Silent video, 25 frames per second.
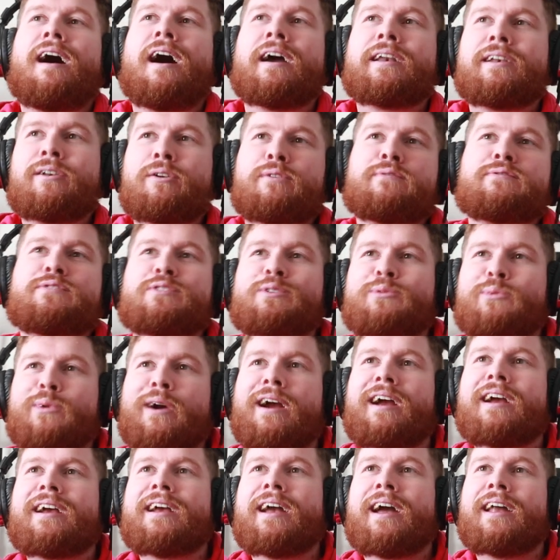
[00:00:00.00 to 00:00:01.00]
I'd love to
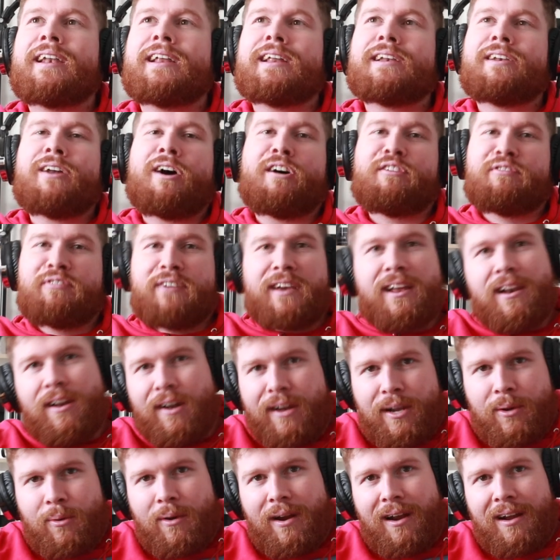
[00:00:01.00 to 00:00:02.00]
work and it not feel
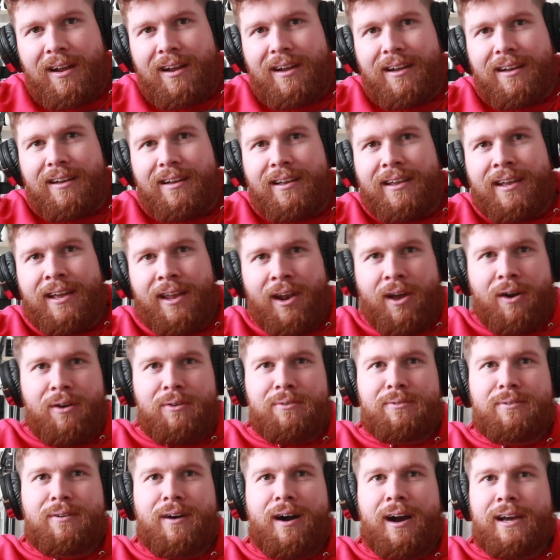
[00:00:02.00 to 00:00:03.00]
like work. You
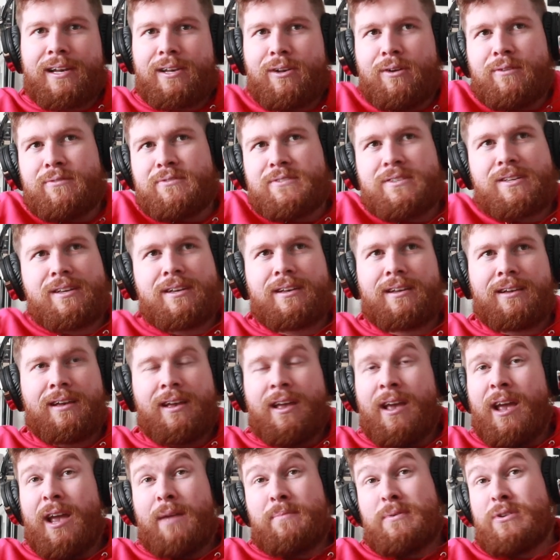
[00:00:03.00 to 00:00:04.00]
know, I'd love to,
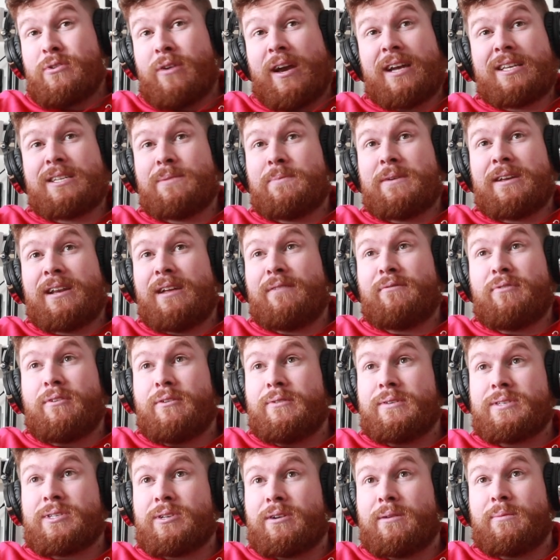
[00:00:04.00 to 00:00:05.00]
it'd be great to be an
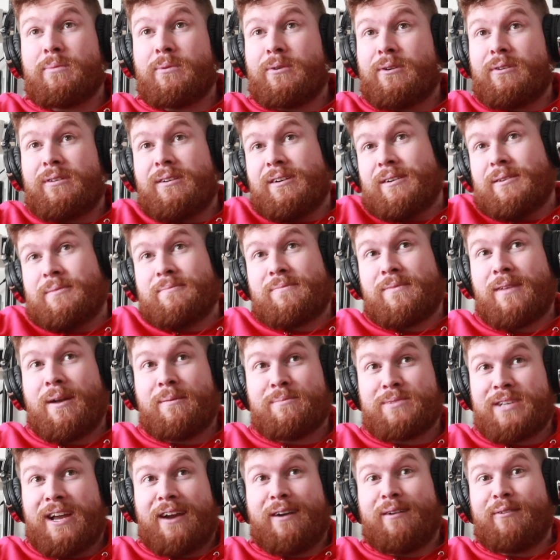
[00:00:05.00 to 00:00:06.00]
influencer, but I'm,
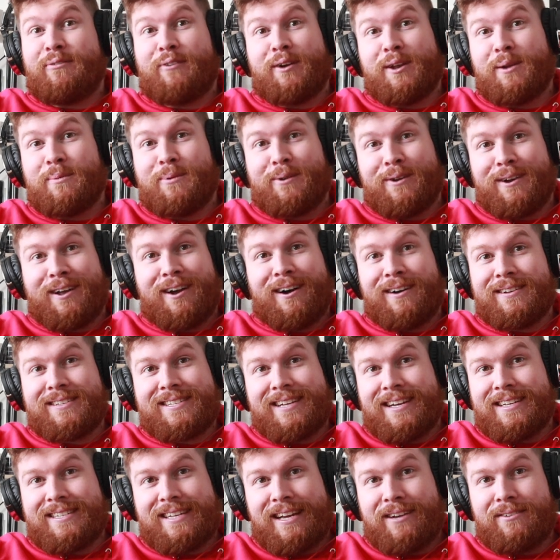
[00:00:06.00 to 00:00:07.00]
I'm terrified of putting
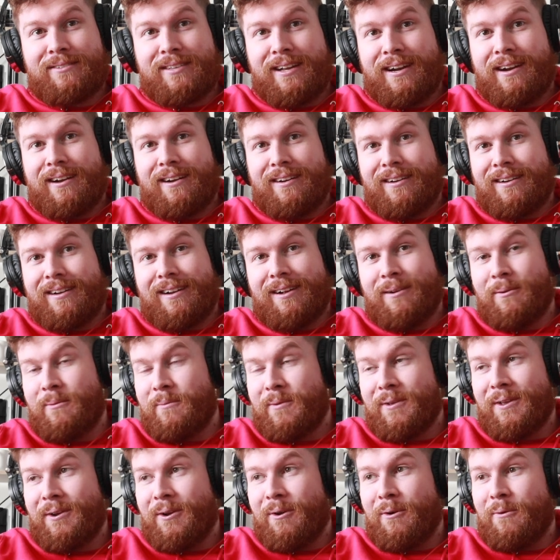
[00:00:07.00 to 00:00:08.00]
content out there.
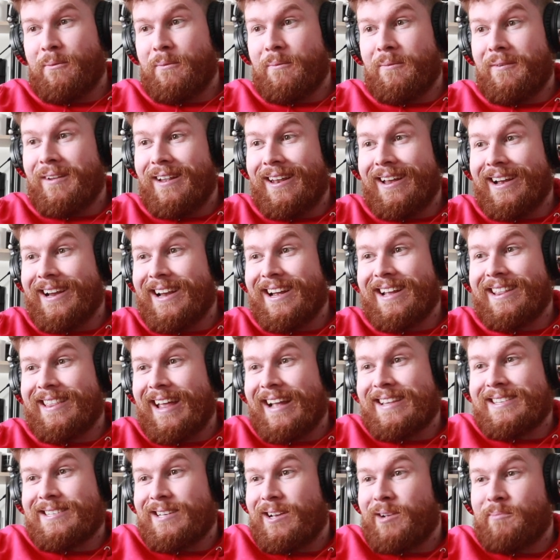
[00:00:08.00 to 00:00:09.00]
You know, like,
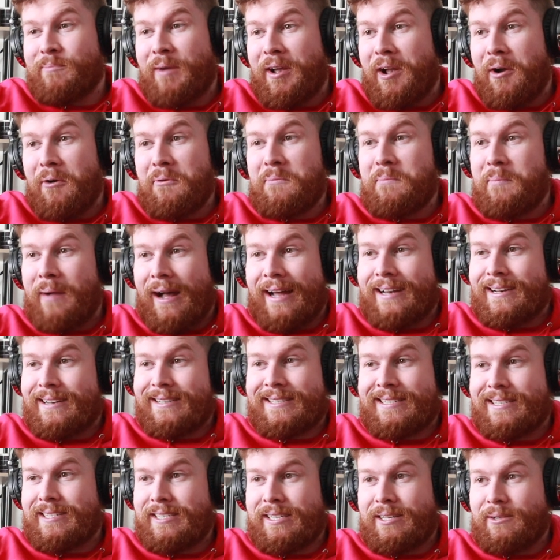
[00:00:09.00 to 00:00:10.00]
that's a, my own
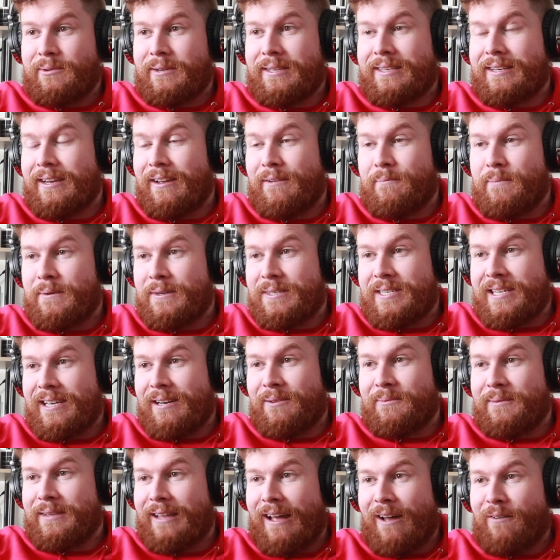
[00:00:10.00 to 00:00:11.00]
battle to deal with, and I've been
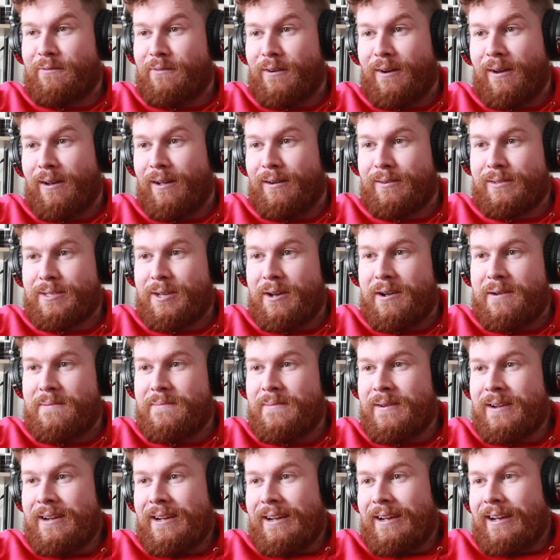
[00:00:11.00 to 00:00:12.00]
dealing with that for a long
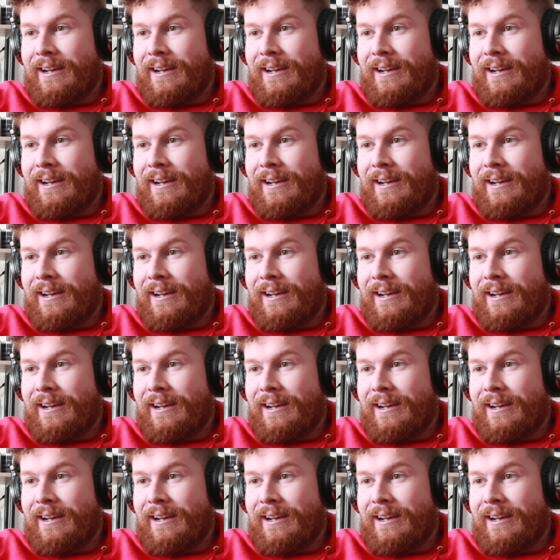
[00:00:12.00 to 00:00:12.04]
time.